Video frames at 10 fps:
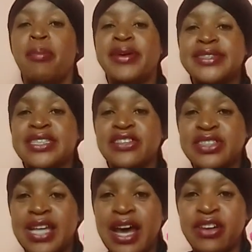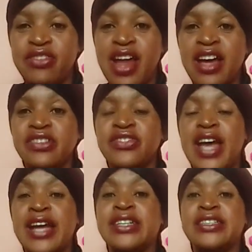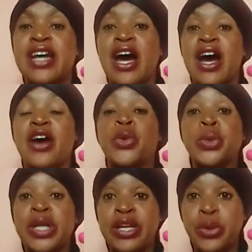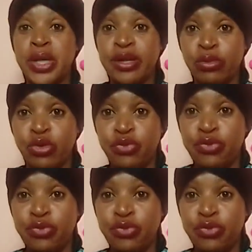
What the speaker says: positive side of life, and yeah, really move